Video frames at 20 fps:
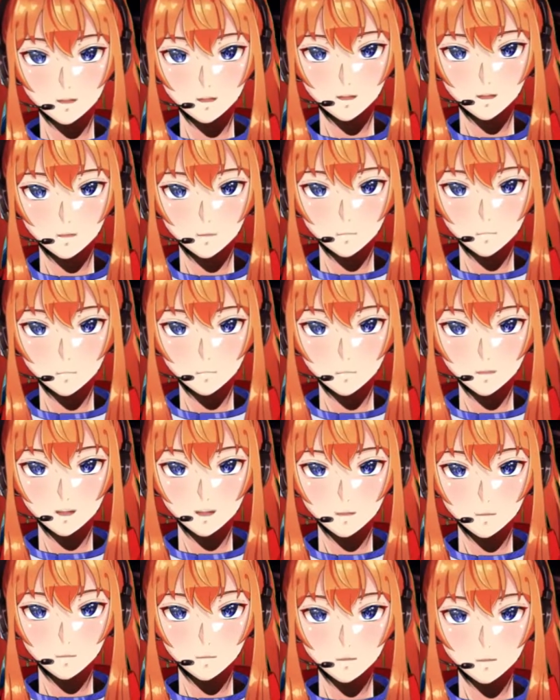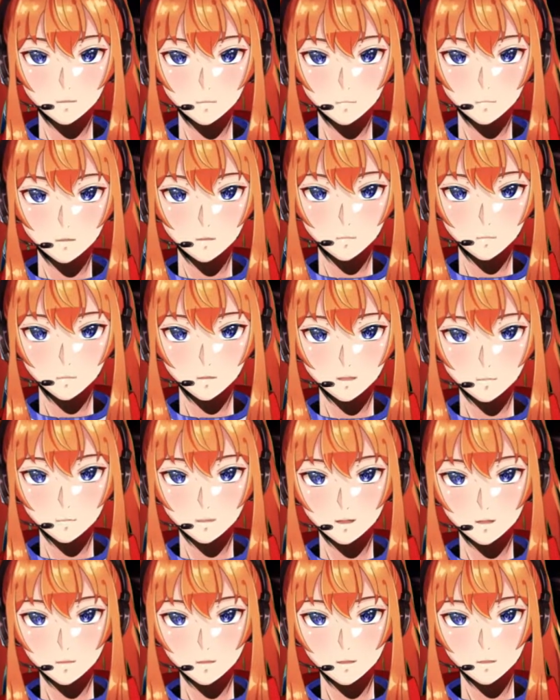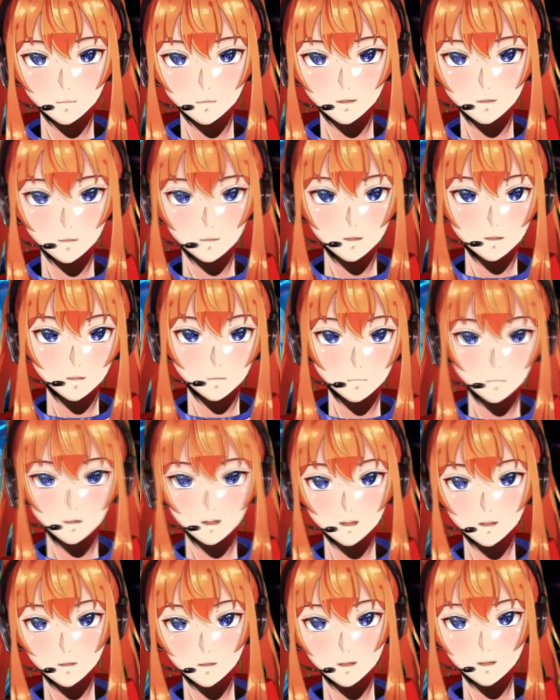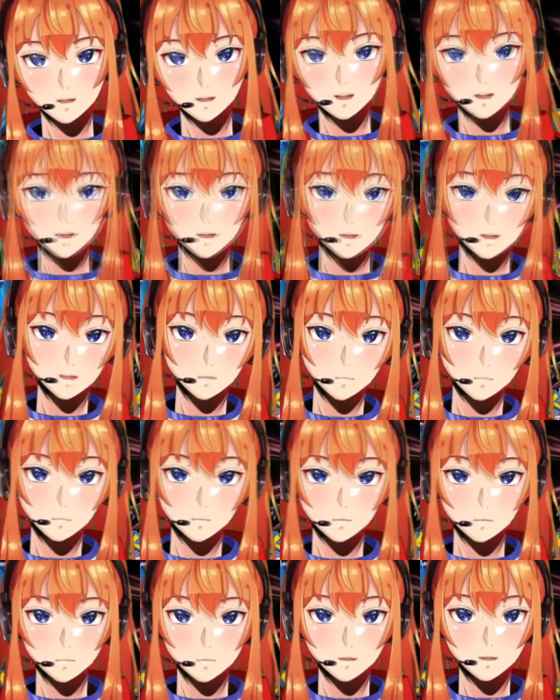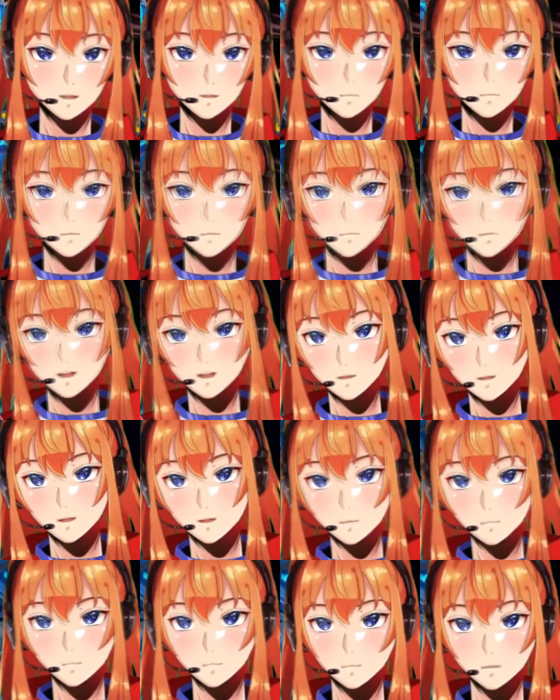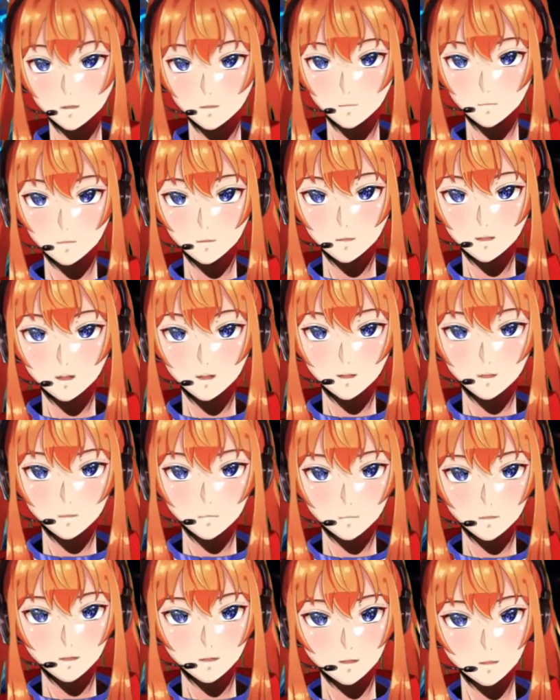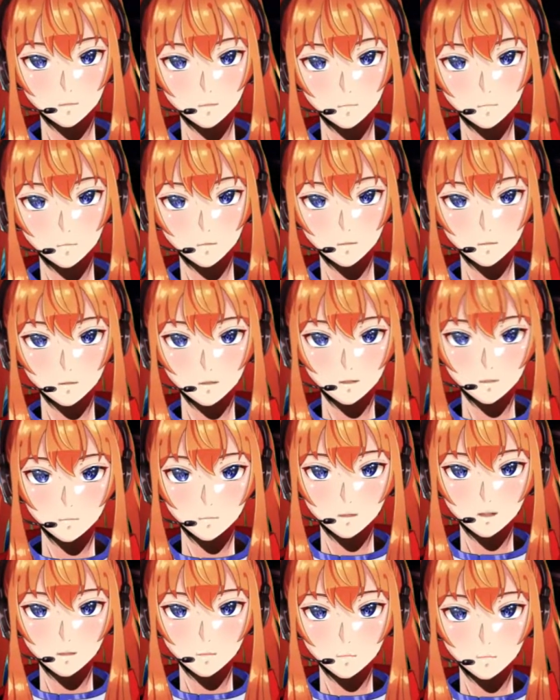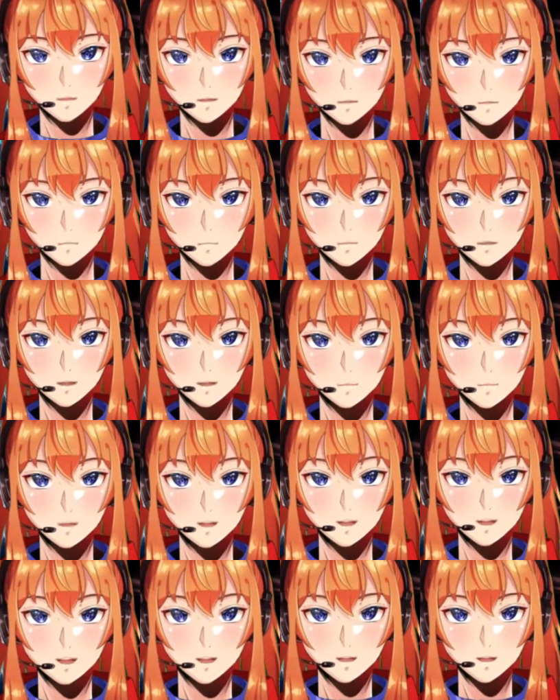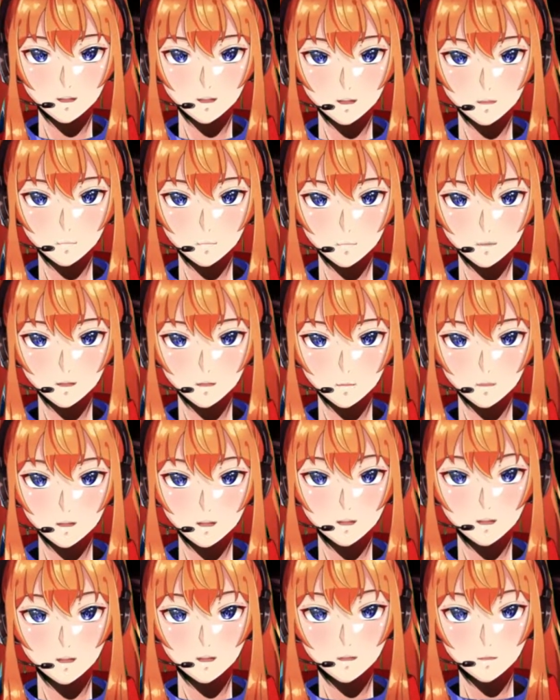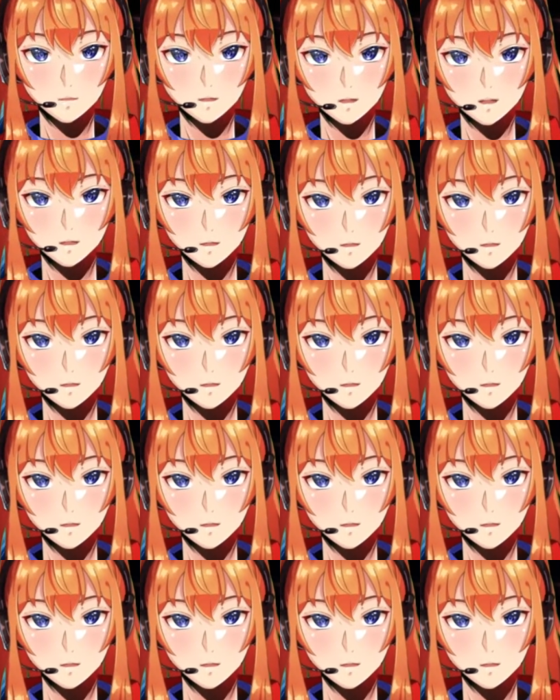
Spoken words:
of battling while traveling are things like rocks, cuttable trees, or bodies of water you'll need to traverse using what used to be HMs. There are no